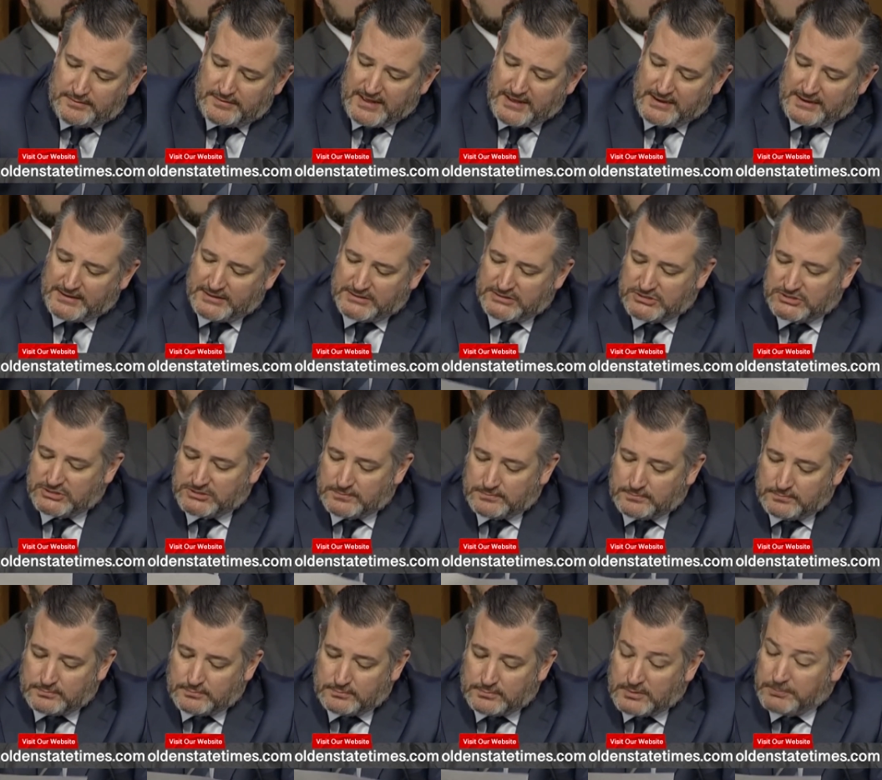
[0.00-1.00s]
that, as
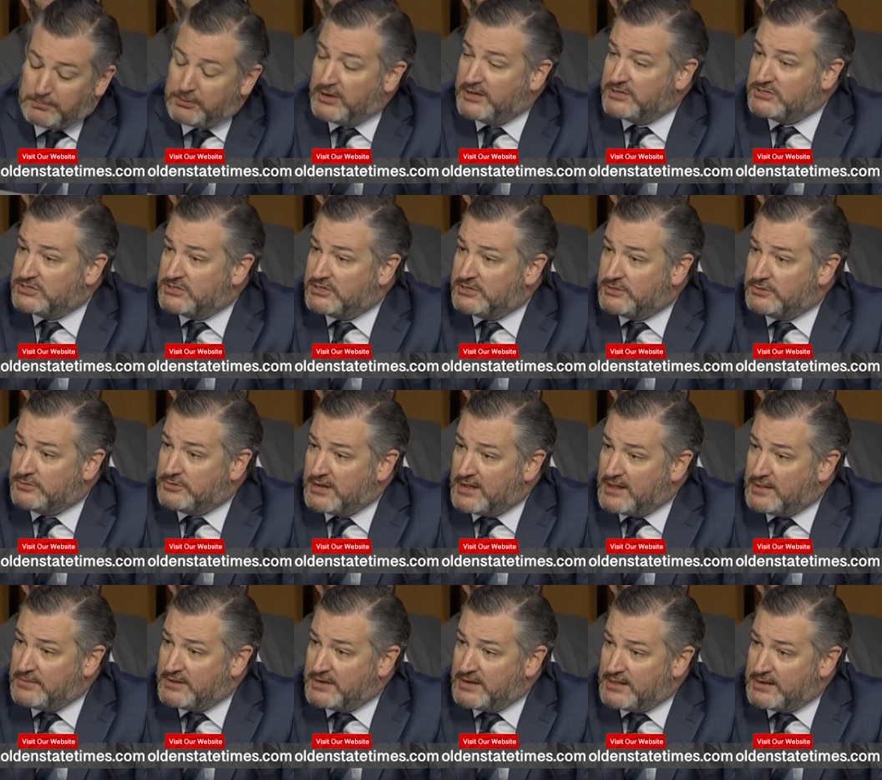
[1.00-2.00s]
the president who
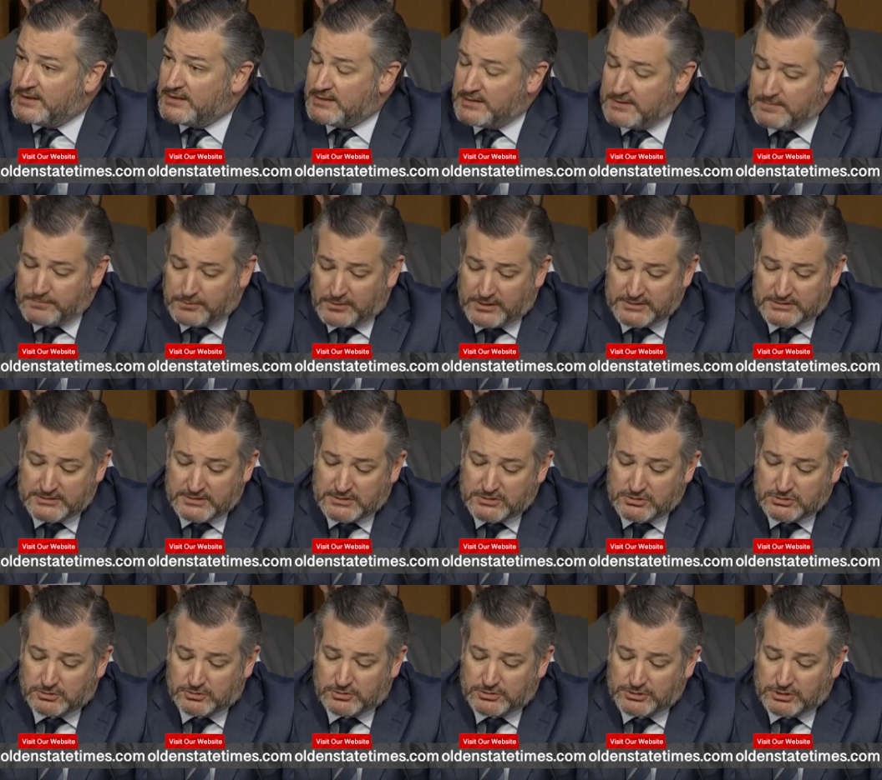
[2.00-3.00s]
nominated him,
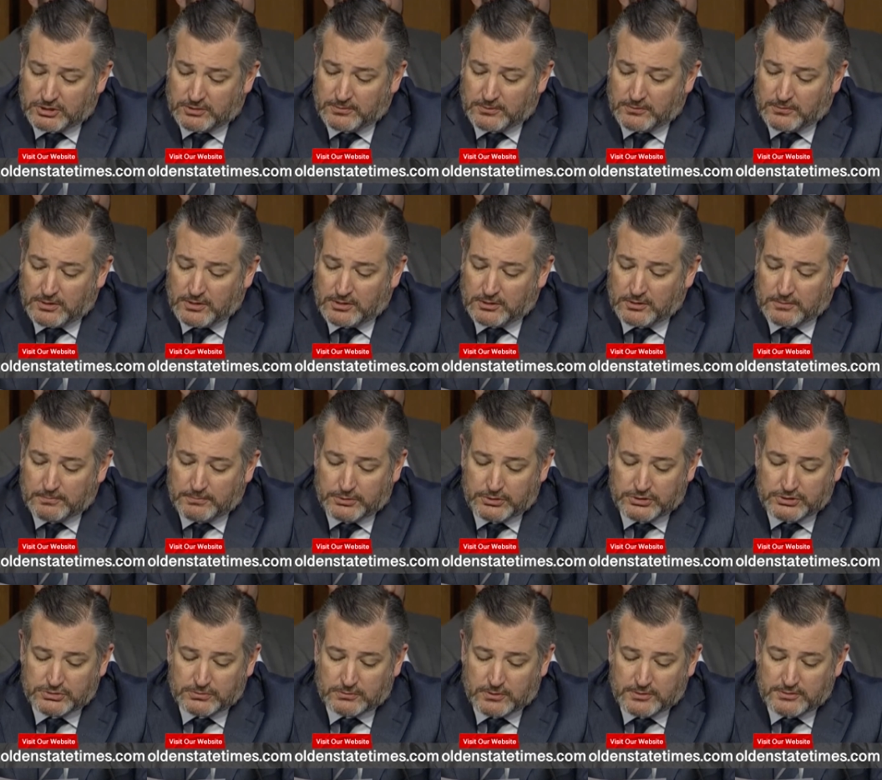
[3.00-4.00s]
President George Herbert Walker
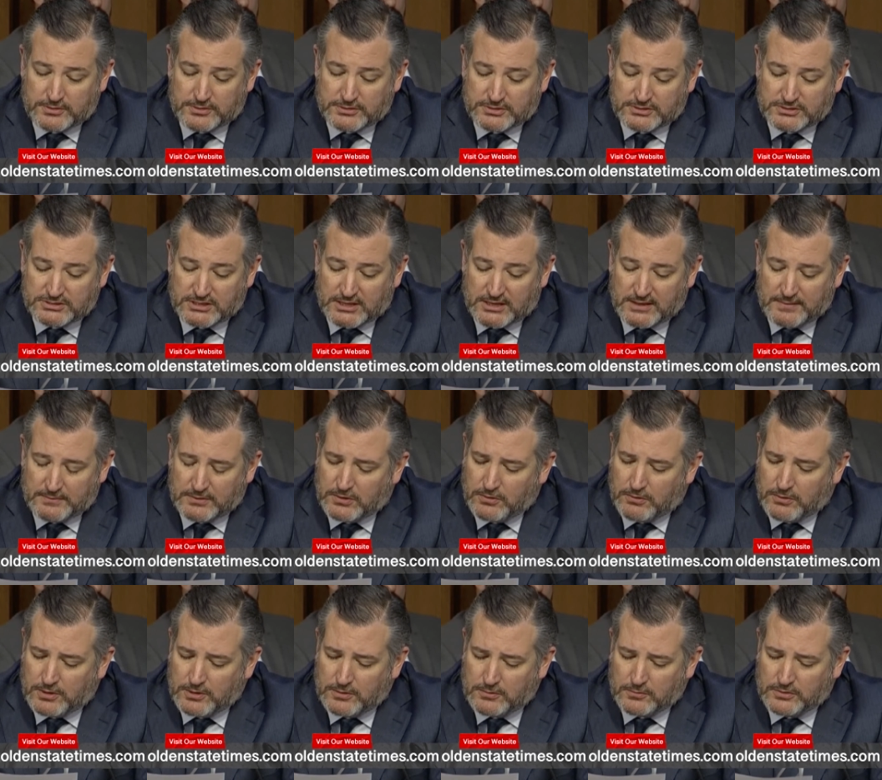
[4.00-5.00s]
Bush, wrote at the time,
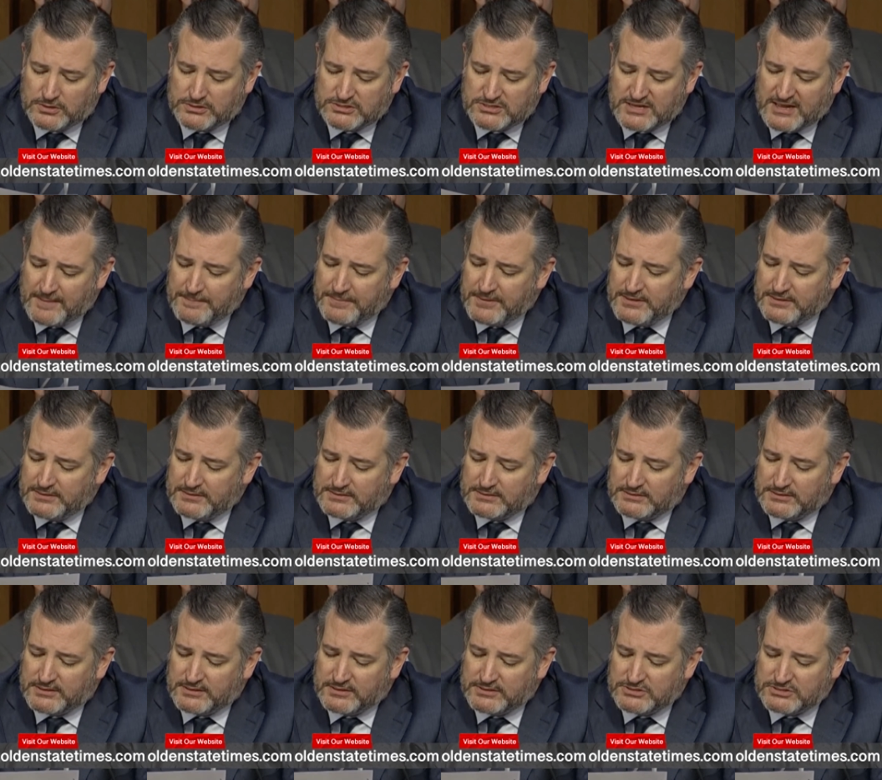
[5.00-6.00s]
quote, "What's happening to
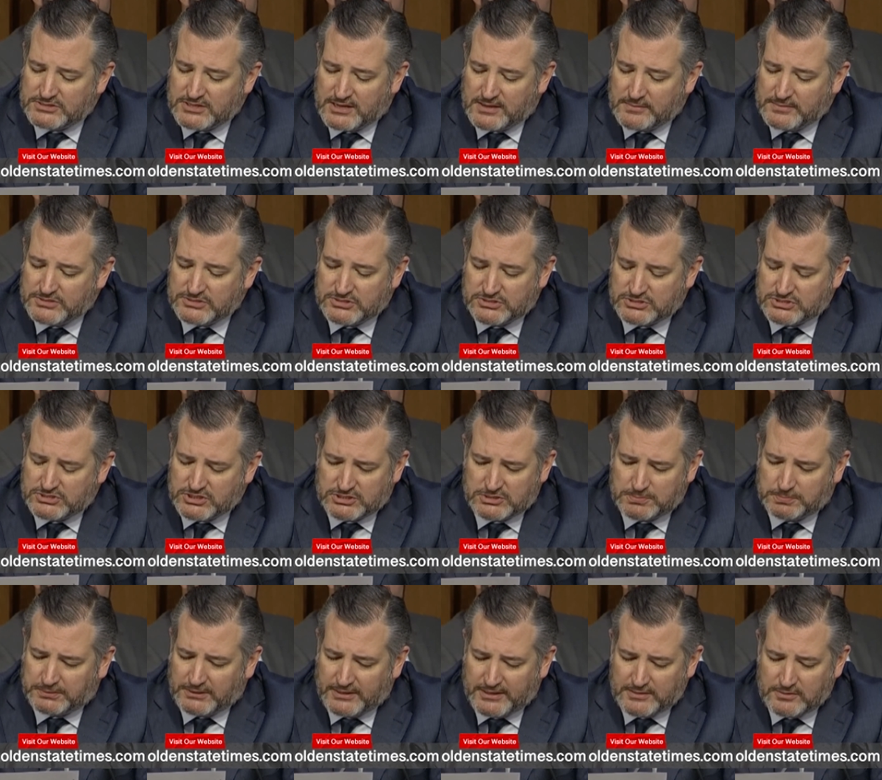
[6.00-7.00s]
Clarence Thomas is
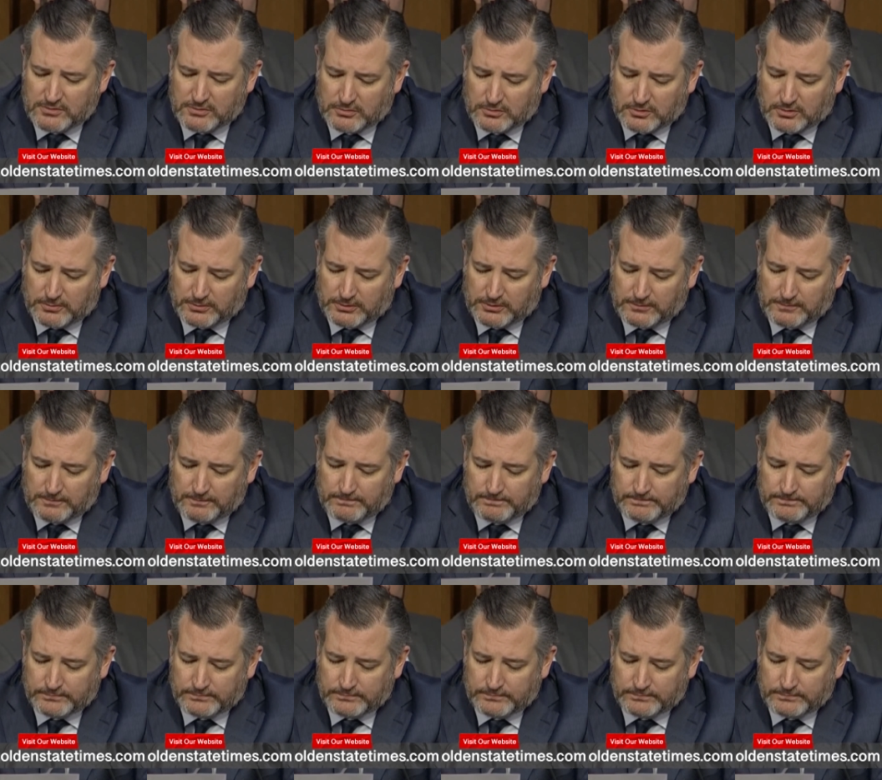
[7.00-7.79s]
just plain horrible.